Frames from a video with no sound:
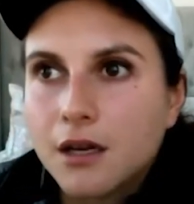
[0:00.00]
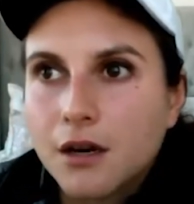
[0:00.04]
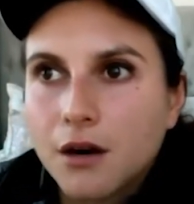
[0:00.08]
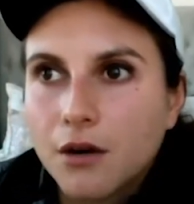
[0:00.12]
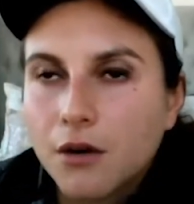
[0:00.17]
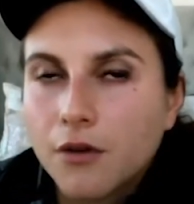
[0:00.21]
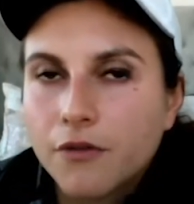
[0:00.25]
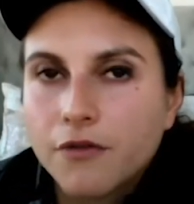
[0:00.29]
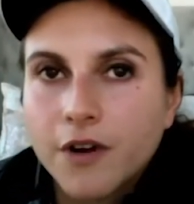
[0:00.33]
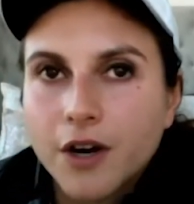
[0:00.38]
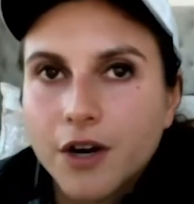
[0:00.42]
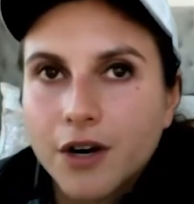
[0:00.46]

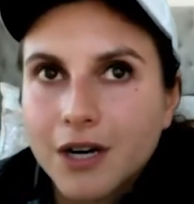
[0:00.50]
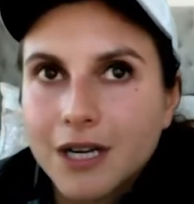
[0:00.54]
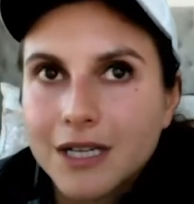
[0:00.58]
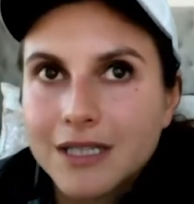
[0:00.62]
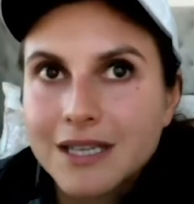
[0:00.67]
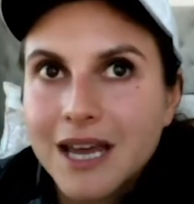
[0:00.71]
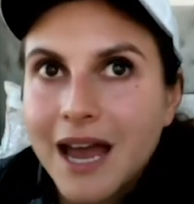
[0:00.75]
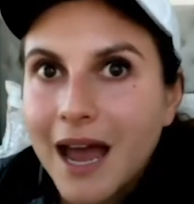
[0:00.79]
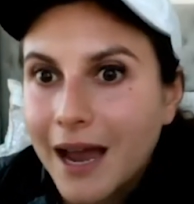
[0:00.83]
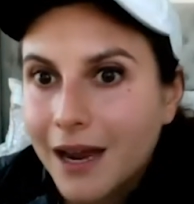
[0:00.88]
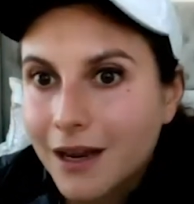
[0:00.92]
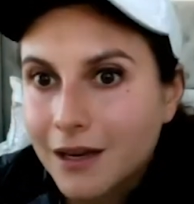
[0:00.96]
a very
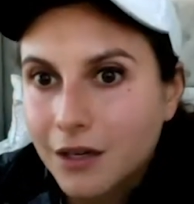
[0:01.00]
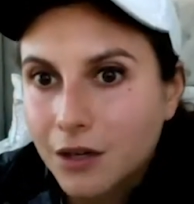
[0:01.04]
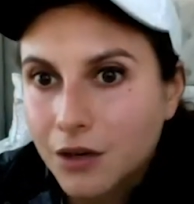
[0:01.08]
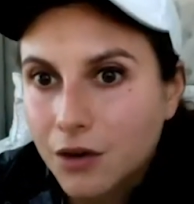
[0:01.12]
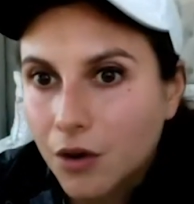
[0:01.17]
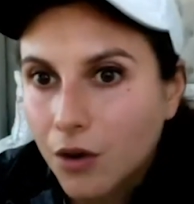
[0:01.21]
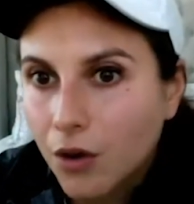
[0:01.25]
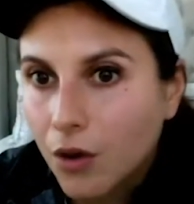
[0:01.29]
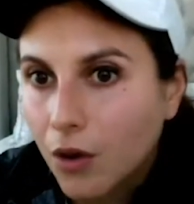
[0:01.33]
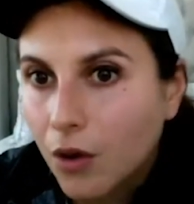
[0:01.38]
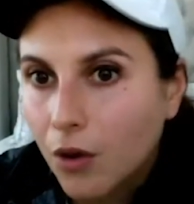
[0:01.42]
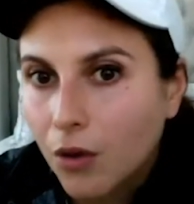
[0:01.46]

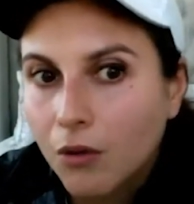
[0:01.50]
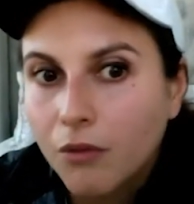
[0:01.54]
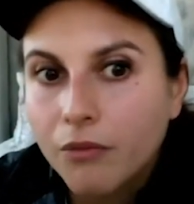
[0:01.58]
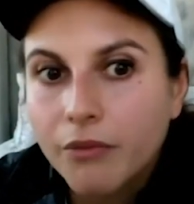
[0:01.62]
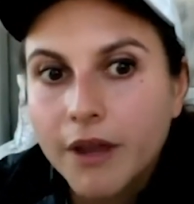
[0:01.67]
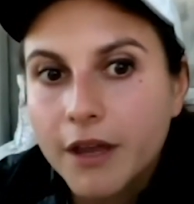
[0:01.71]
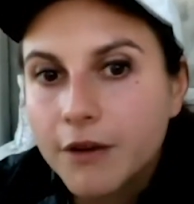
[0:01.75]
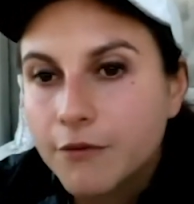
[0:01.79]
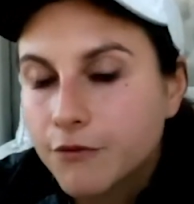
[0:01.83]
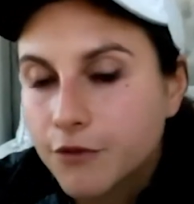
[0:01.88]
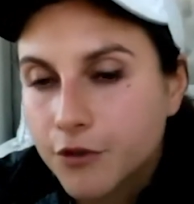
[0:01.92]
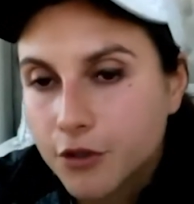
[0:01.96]

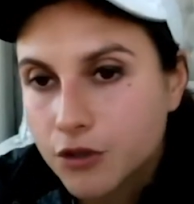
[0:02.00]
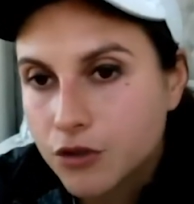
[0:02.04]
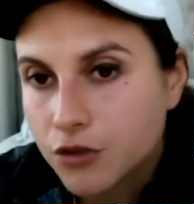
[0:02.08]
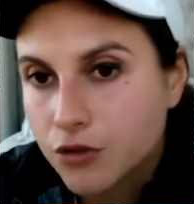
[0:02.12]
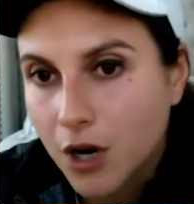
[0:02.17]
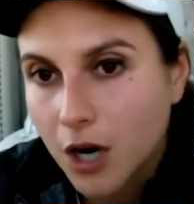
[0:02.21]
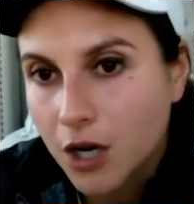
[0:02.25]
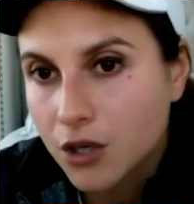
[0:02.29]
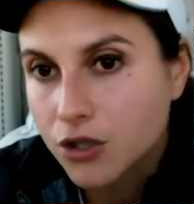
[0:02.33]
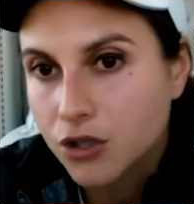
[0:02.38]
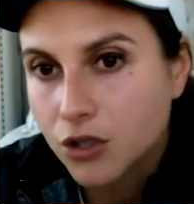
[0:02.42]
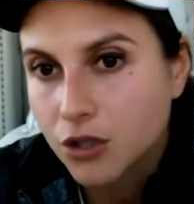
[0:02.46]
technical
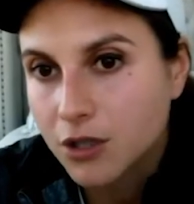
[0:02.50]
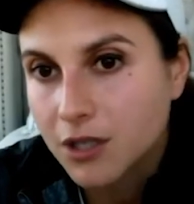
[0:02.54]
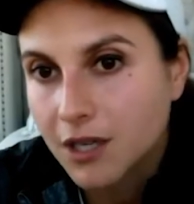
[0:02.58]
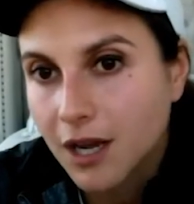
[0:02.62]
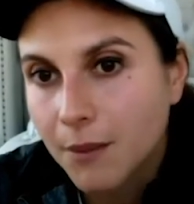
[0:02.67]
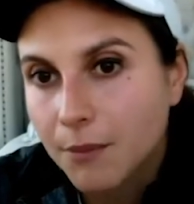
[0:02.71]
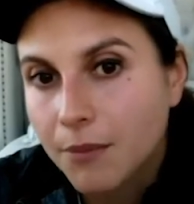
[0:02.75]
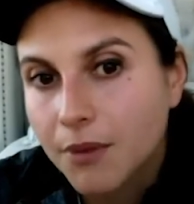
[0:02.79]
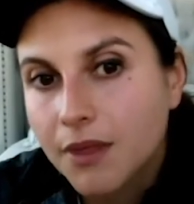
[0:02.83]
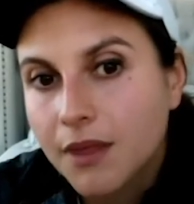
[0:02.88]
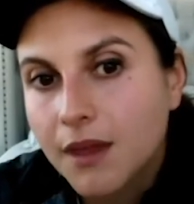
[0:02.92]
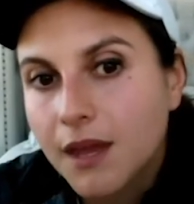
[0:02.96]
infrastructure
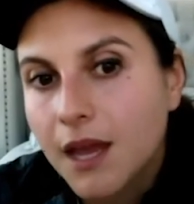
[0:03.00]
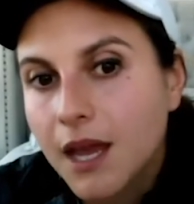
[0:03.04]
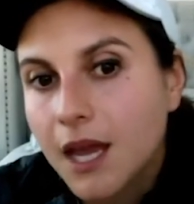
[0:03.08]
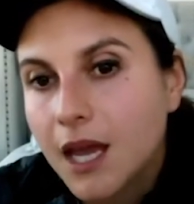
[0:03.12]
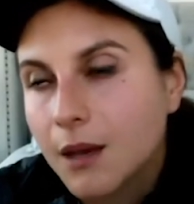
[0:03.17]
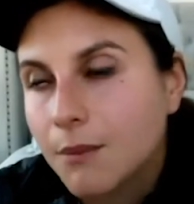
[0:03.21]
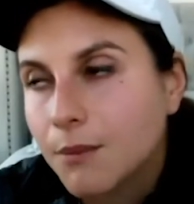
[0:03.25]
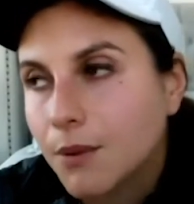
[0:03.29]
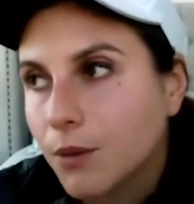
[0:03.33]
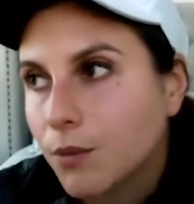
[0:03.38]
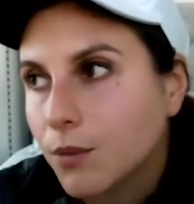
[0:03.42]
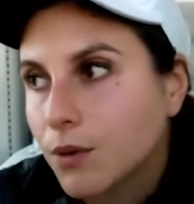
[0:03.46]
type
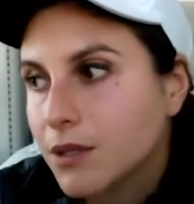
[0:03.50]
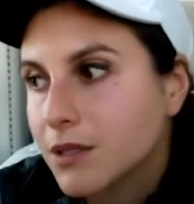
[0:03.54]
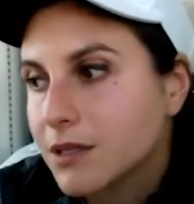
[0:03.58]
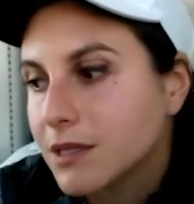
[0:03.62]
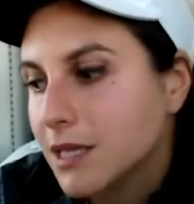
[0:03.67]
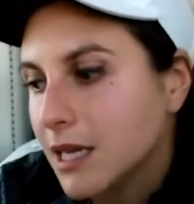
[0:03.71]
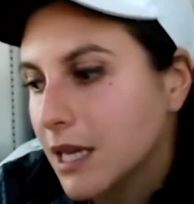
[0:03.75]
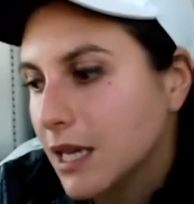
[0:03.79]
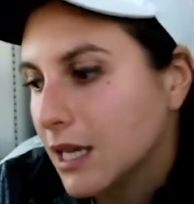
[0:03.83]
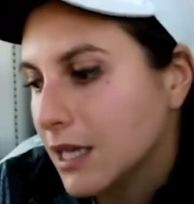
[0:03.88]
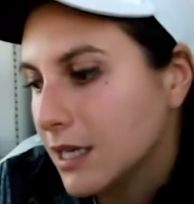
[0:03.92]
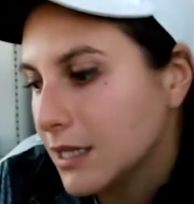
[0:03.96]
thing, but we're
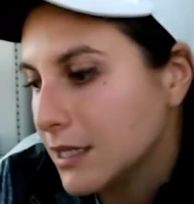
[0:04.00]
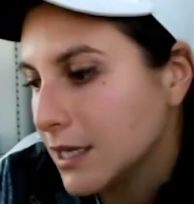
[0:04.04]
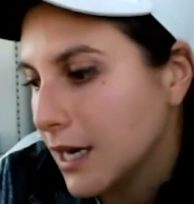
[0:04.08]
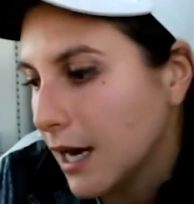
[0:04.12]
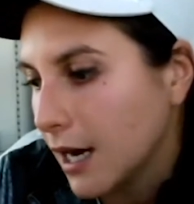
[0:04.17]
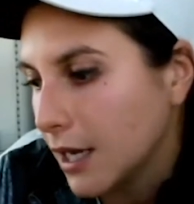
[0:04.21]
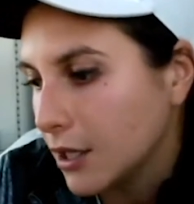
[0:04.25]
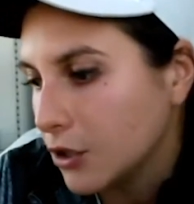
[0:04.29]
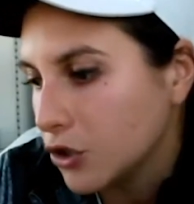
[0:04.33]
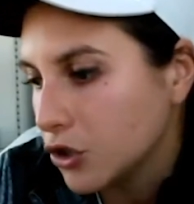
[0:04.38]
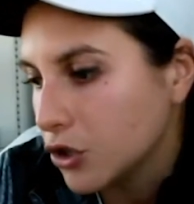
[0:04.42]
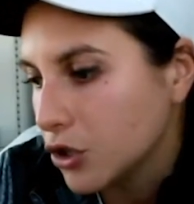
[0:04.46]
seeing it
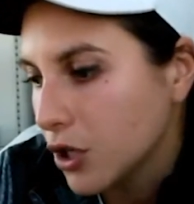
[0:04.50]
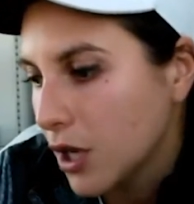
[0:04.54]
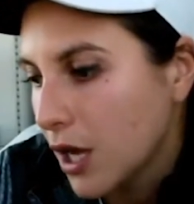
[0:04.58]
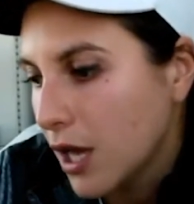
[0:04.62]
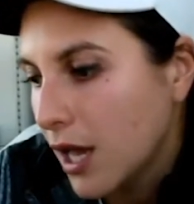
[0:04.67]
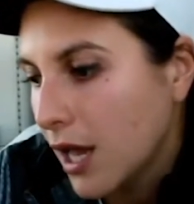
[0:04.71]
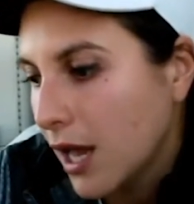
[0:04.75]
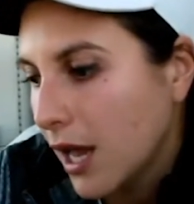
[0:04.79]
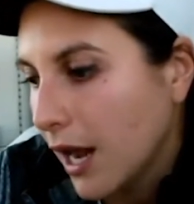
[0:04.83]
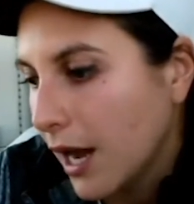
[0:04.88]
touch